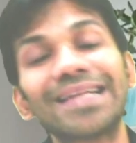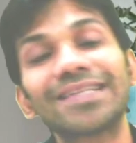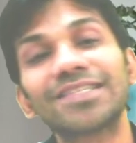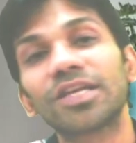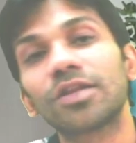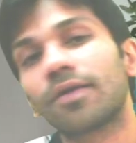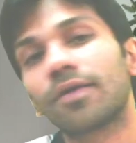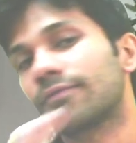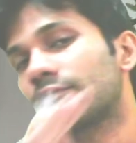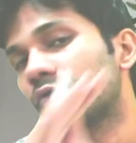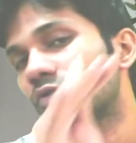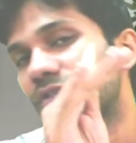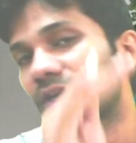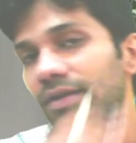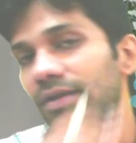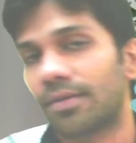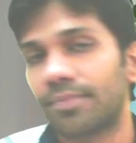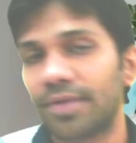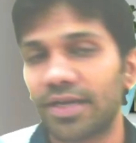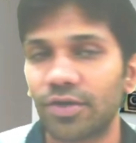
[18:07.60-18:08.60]
sale of goods are
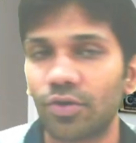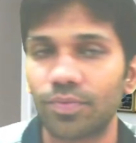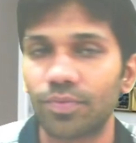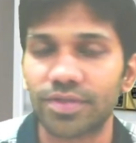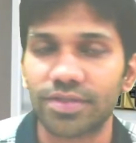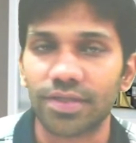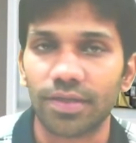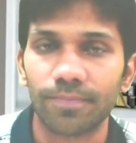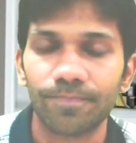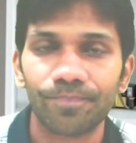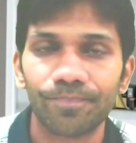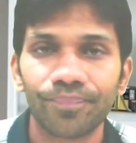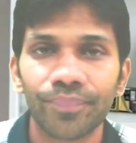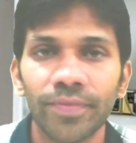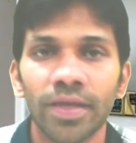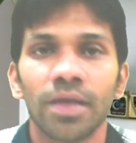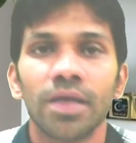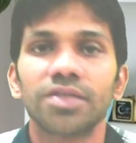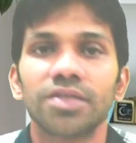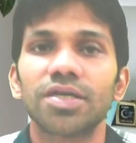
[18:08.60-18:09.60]
coming into picture.
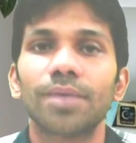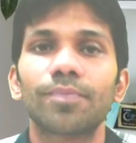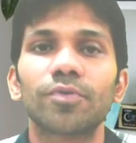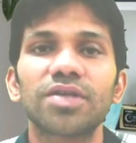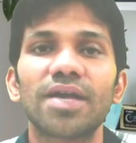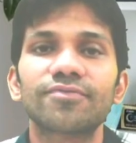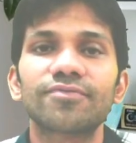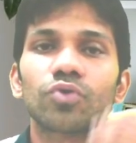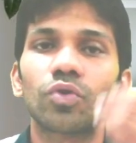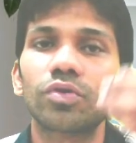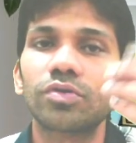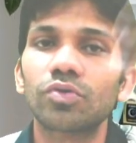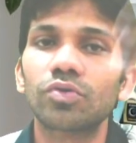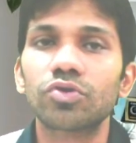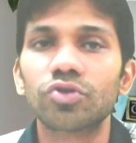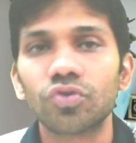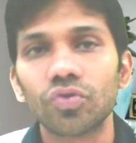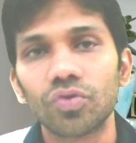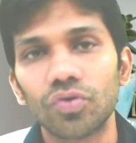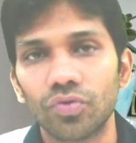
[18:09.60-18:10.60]
Suppose I have sold goods
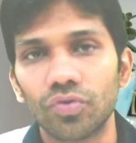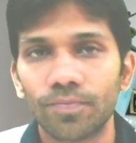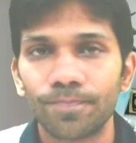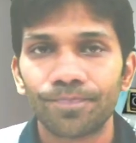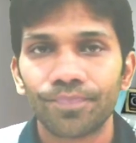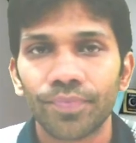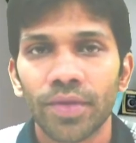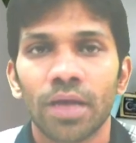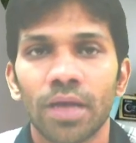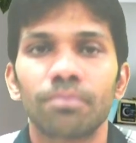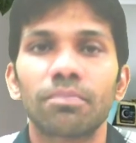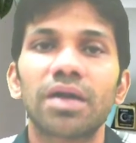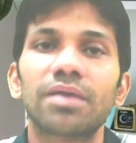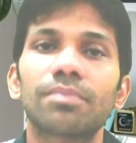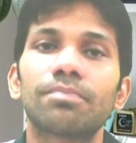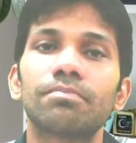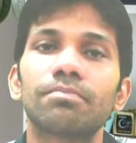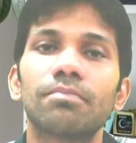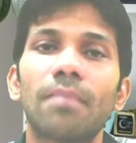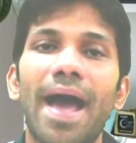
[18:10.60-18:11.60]
to you,
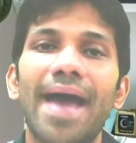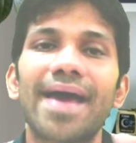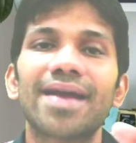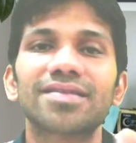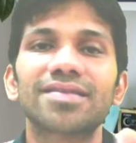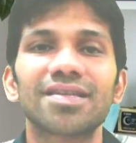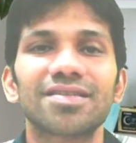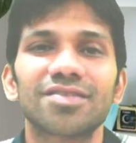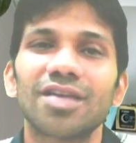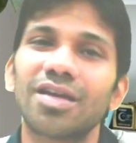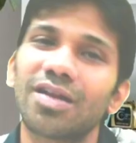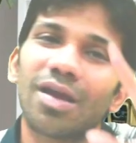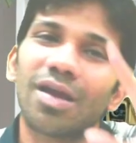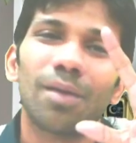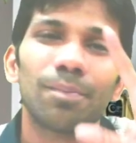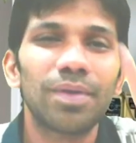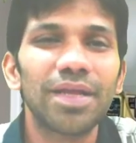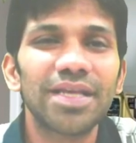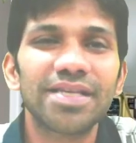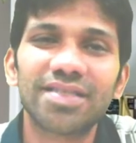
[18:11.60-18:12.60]
but buyer says, sir,
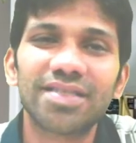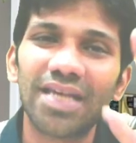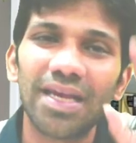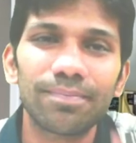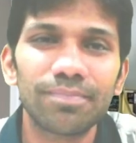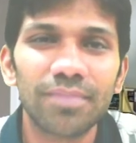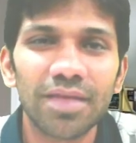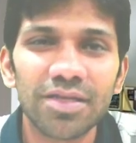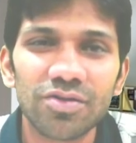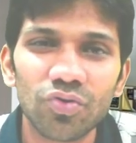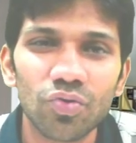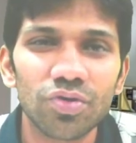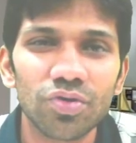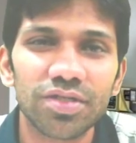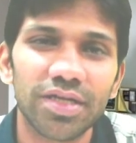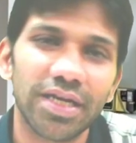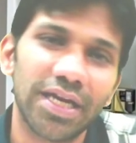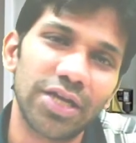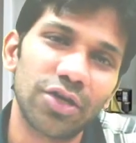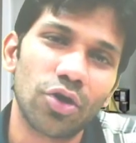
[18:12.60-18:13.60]
please keep these goods
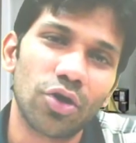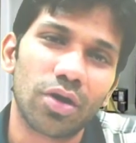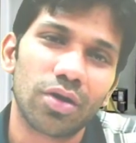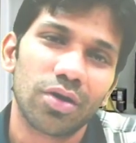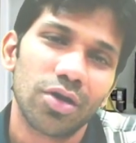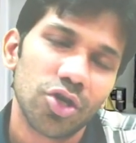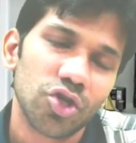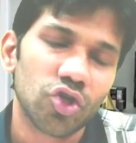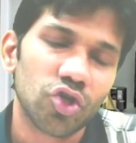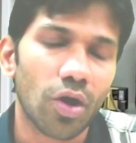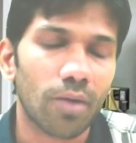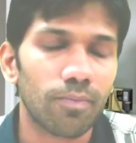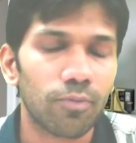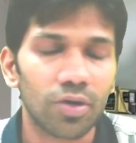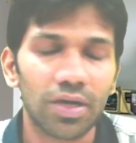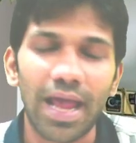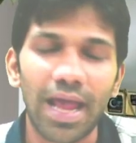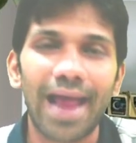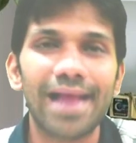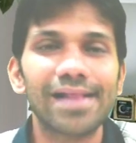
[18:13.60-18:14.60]
in your shop
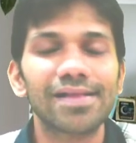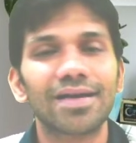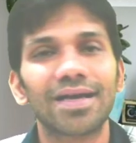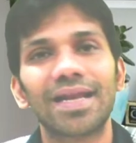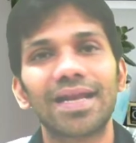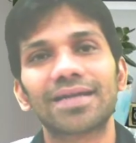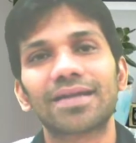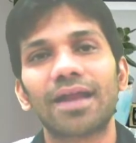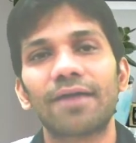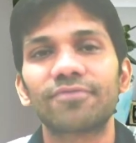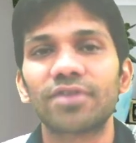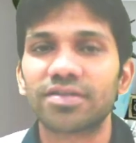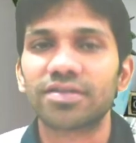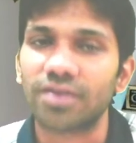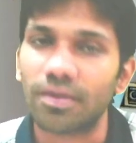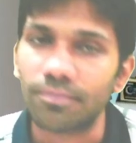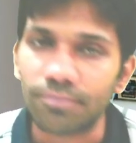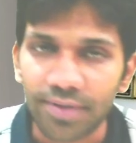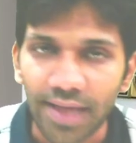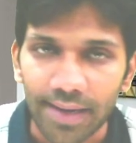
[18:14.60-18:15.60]
only. I'll collect after
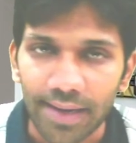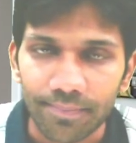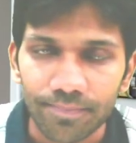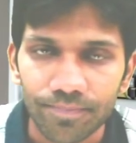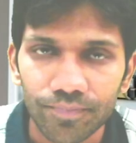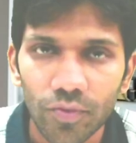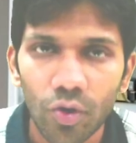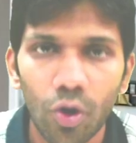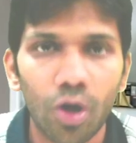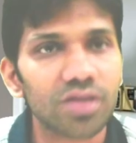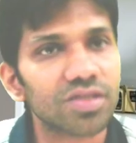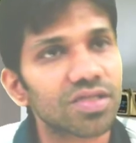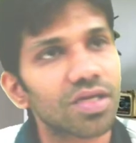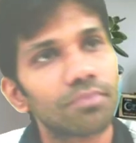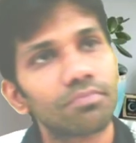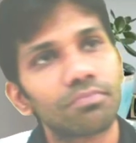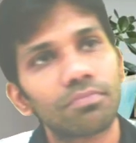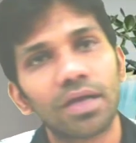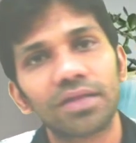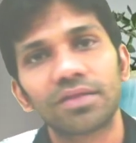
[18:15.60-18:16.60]
some time or
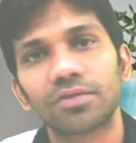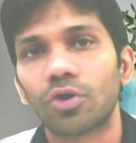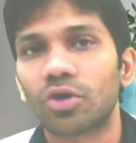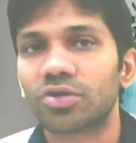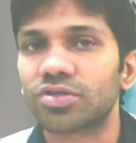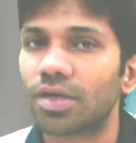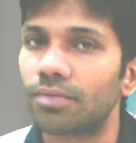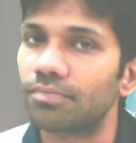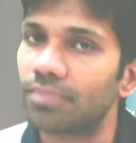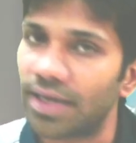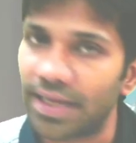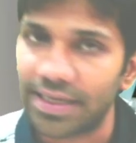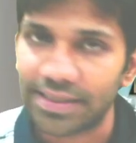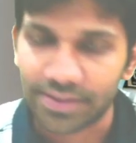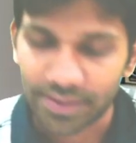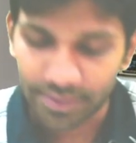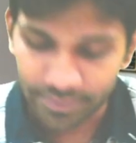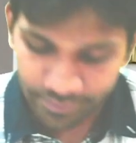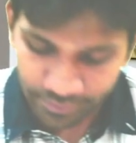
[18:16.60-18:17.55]
some month or some days.